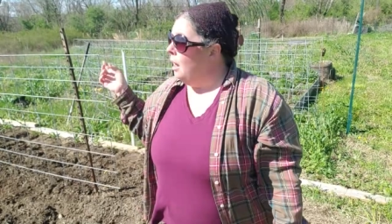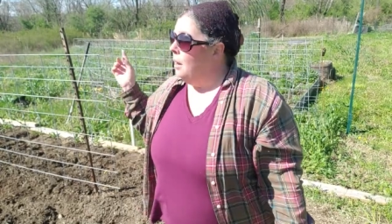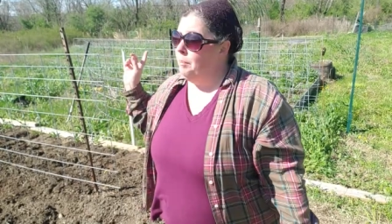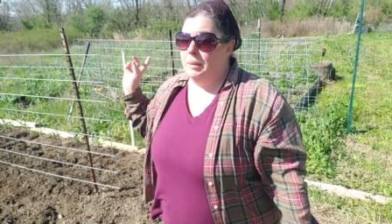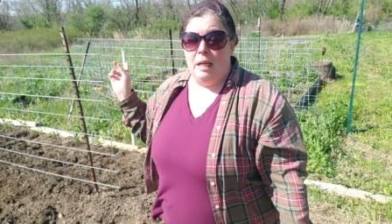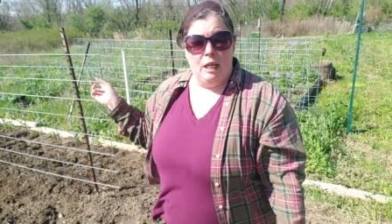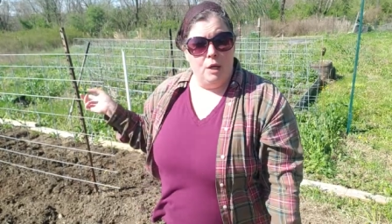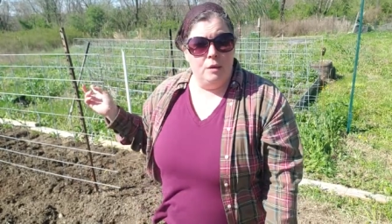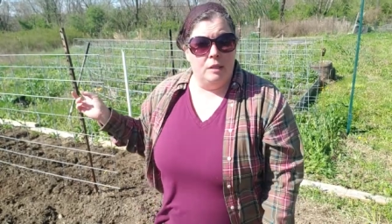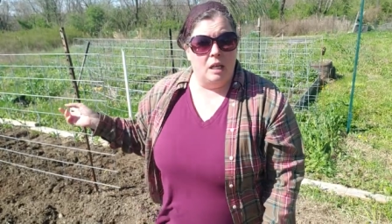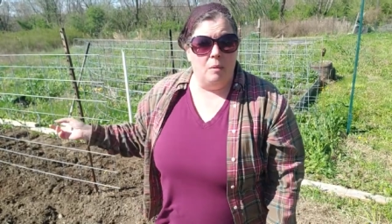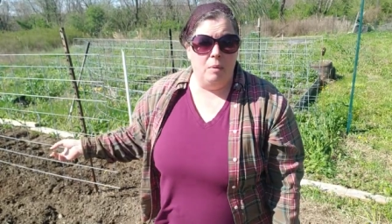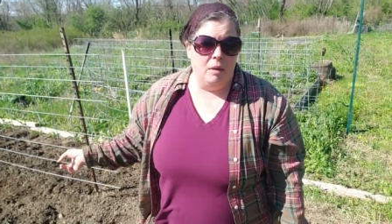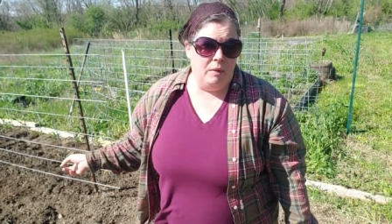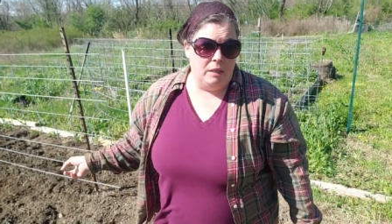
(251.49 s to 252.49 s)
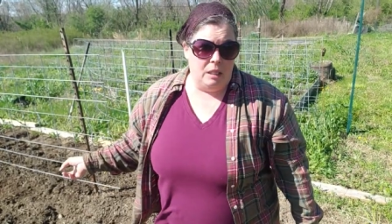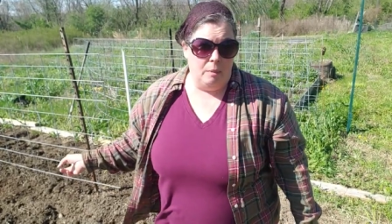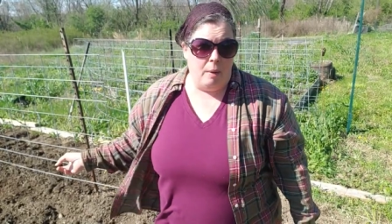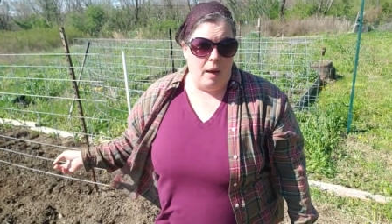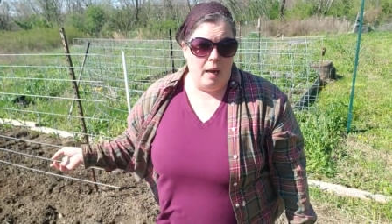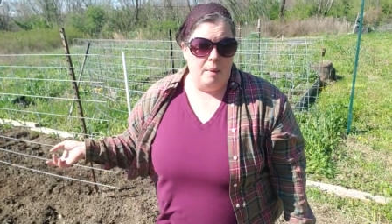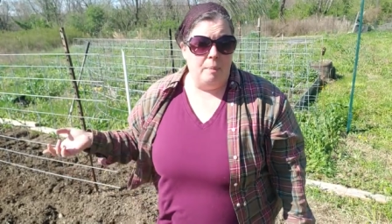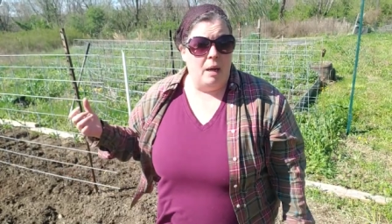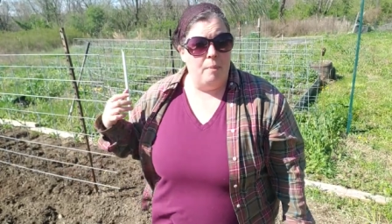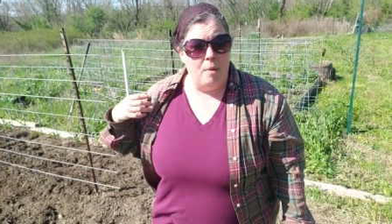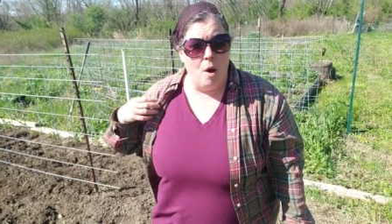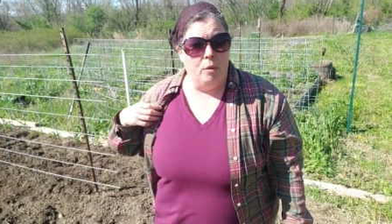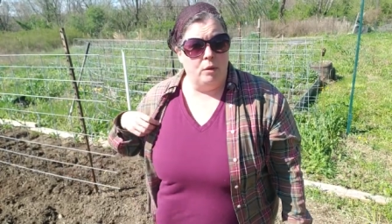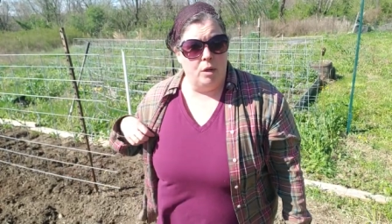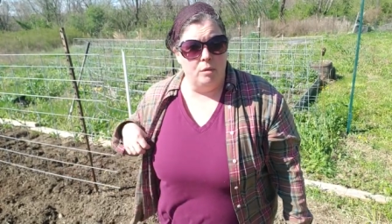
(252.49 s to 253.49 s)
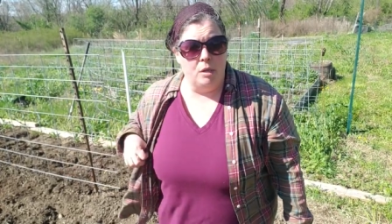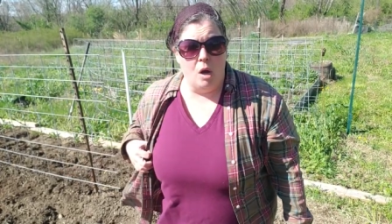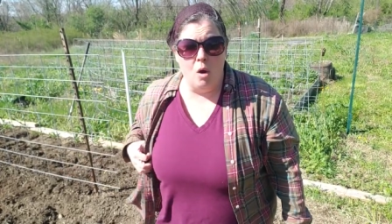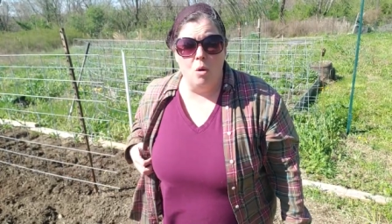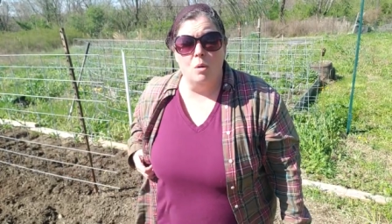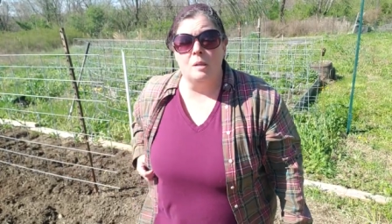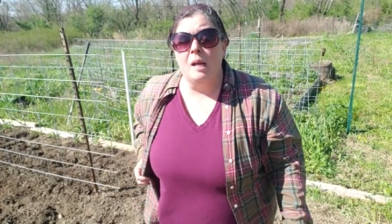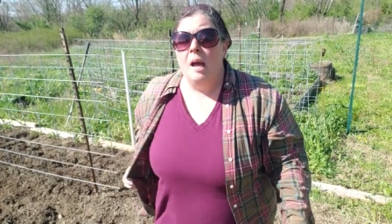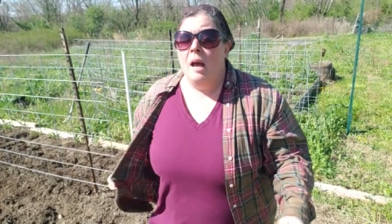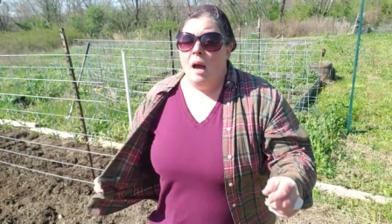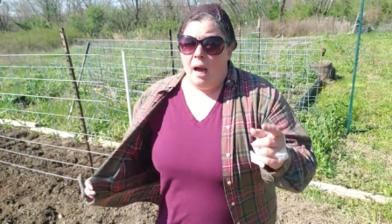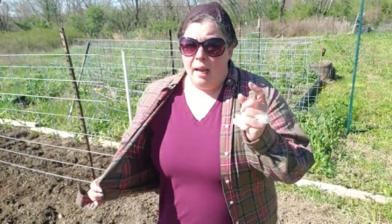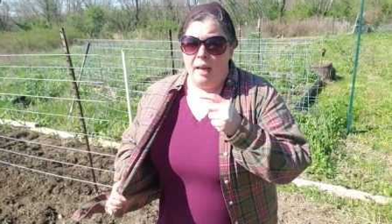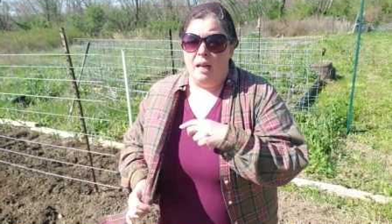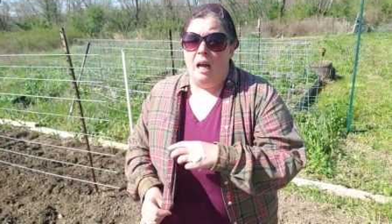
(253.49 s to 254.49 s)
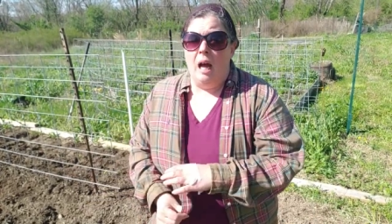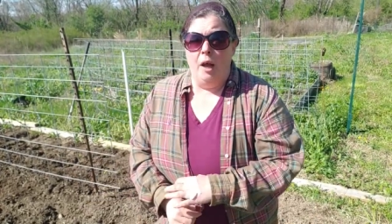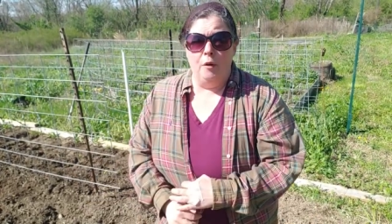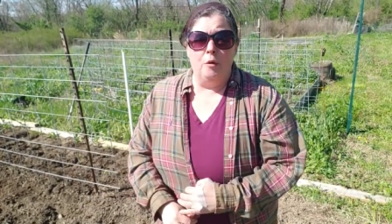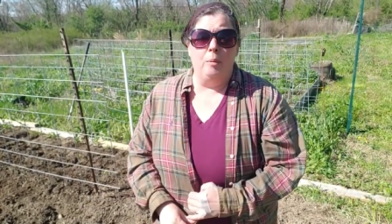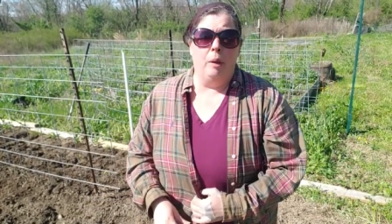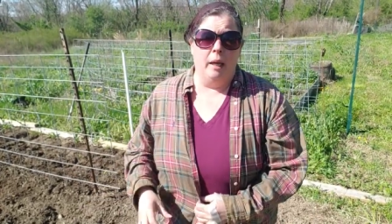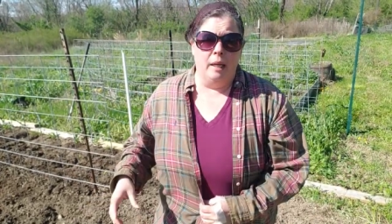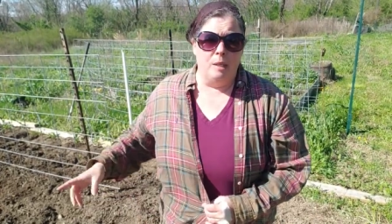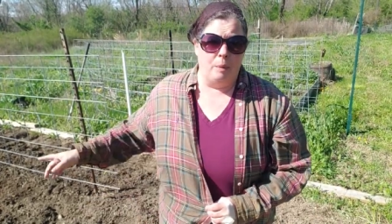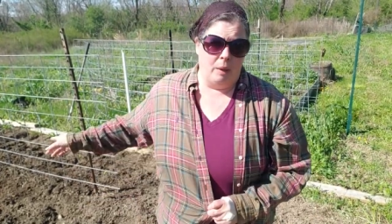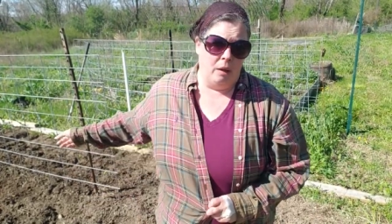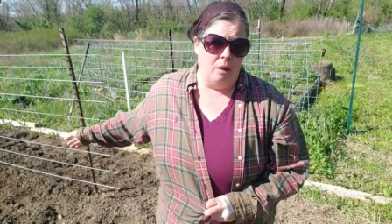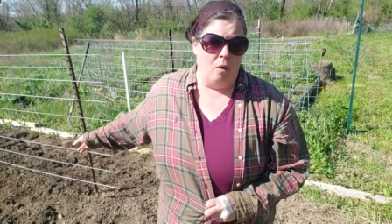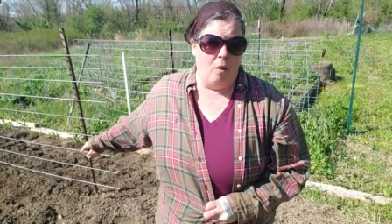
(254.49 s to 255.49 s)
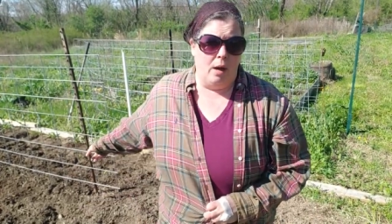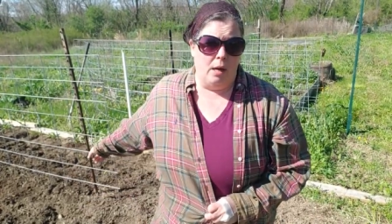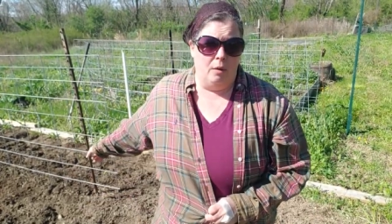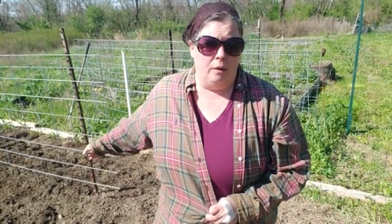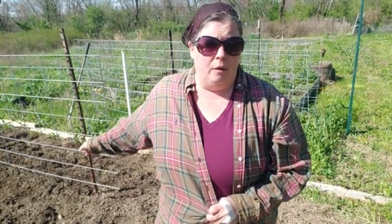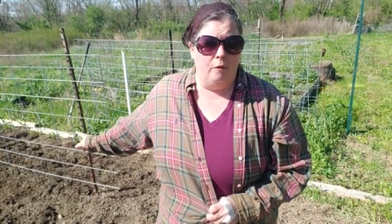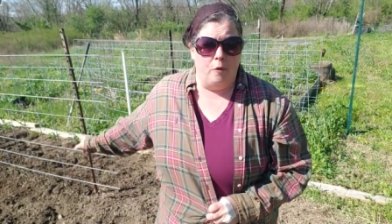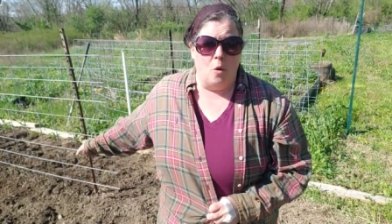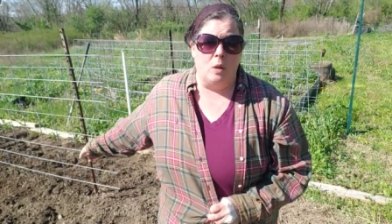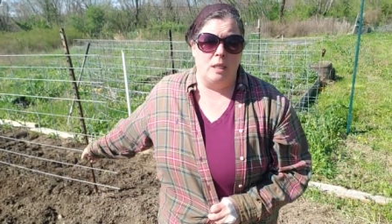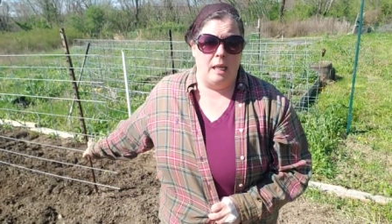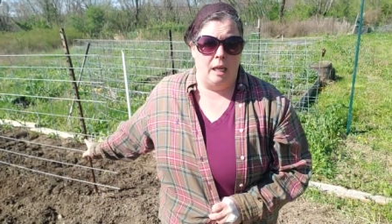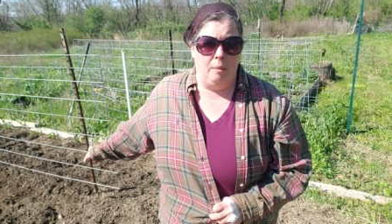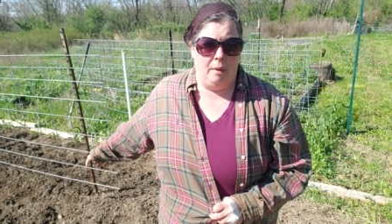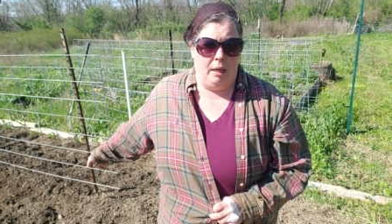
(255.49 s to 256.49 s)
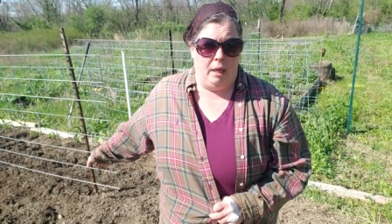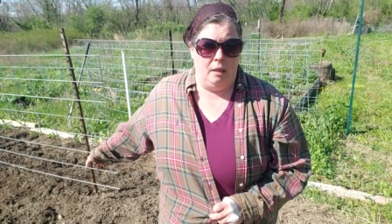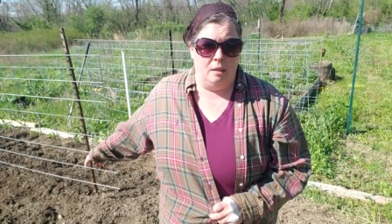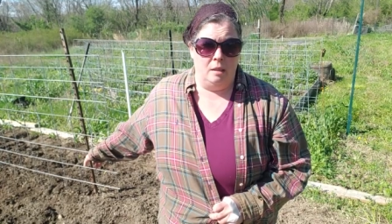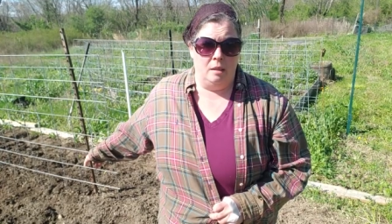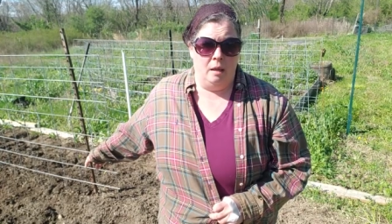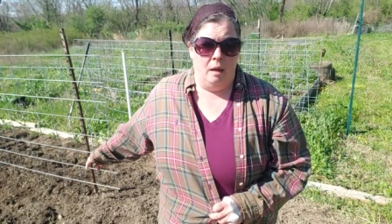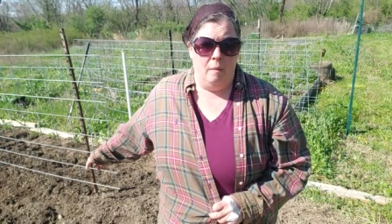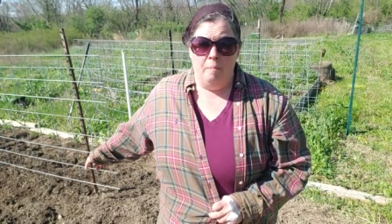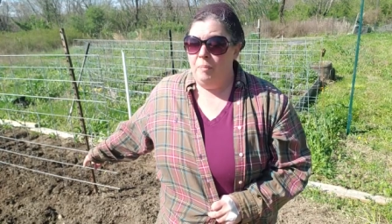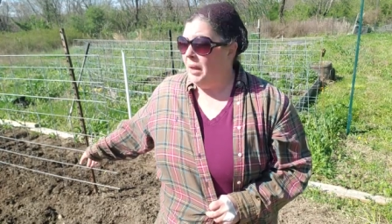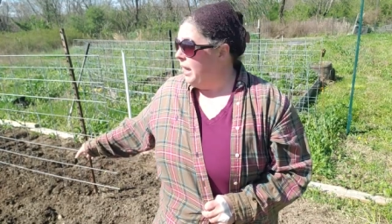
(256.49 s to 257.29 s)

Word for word: but I used that PVC pipe, I poked those holes, I got 100 plants put in the ground in 14 minutes. I